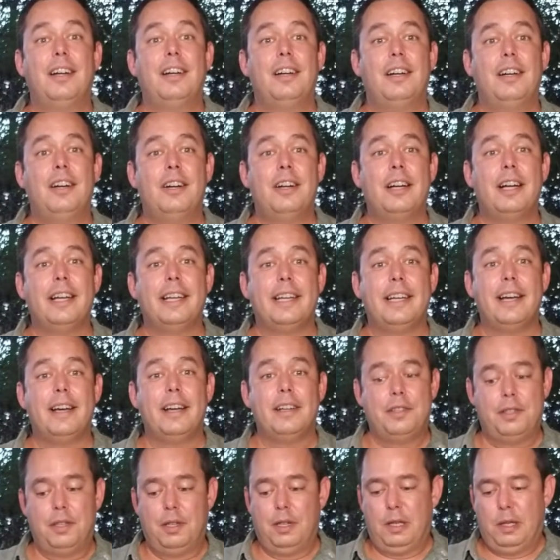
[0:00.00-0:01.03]
All right,
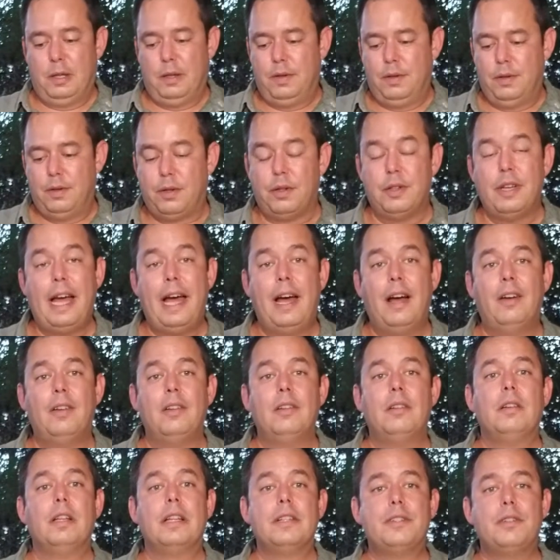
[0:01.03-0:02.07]
guys. So now
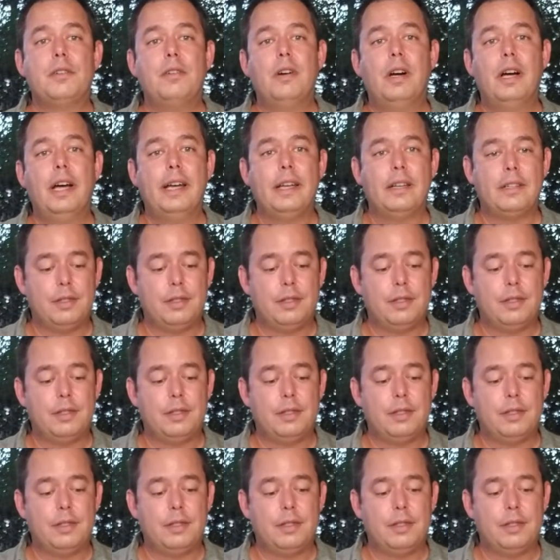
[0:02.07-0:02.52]
let's go ahead